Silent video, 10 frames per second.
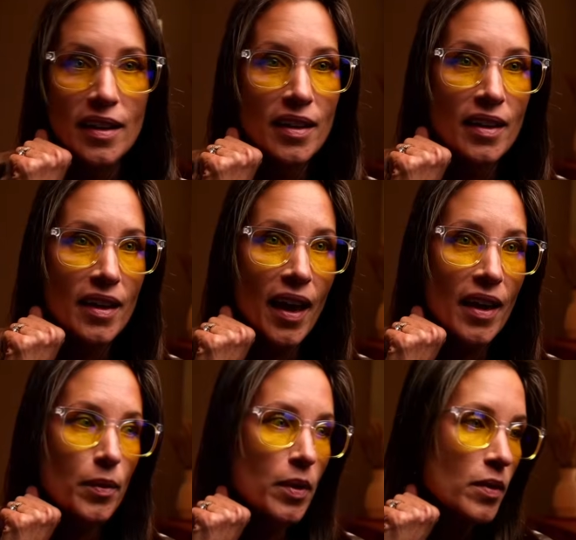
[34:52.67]
Okay,
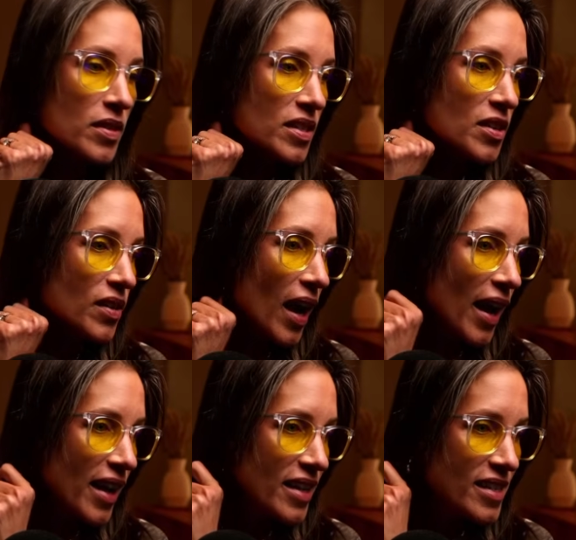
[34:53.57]
we will see you
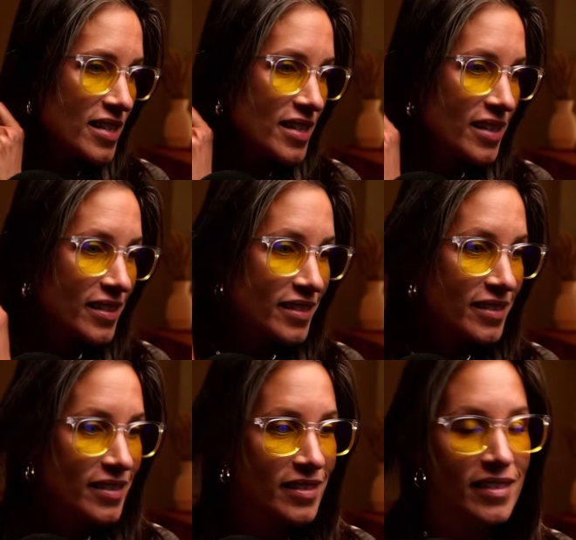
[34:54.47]
guys
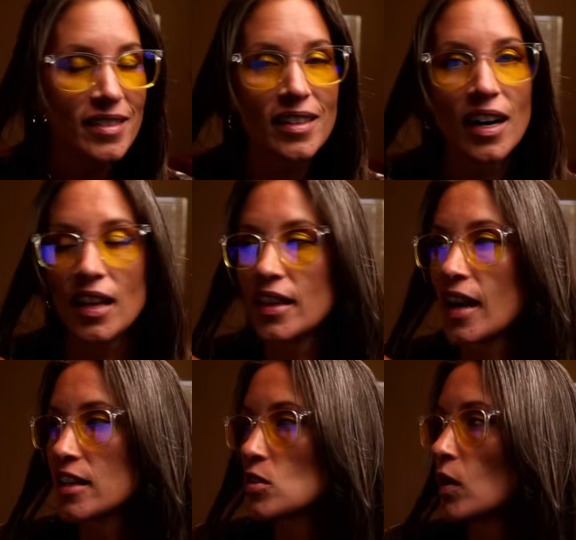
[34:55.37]
on the
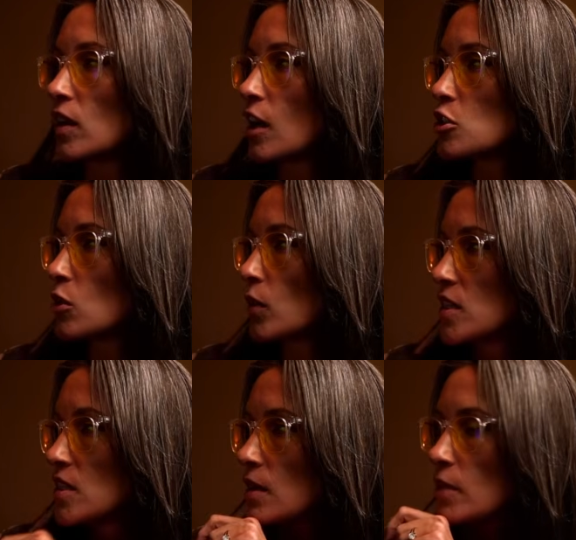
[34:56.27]
next one. Not sure when
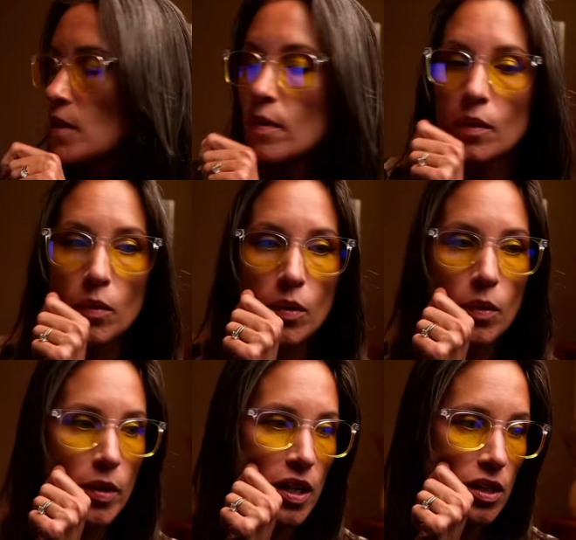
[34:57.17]
it's going to be, but we will
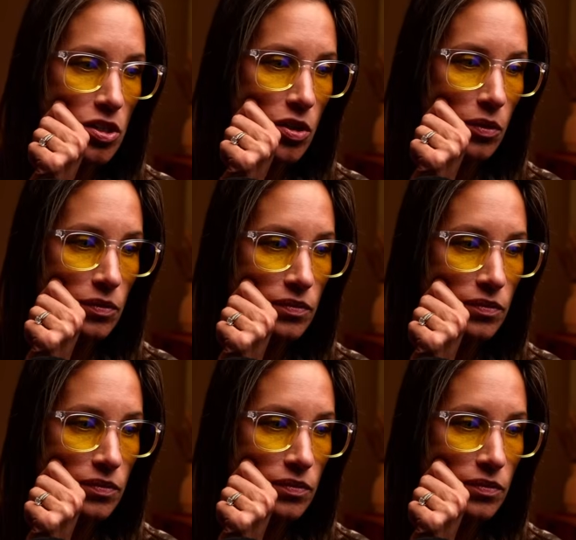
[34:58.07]
be here soon.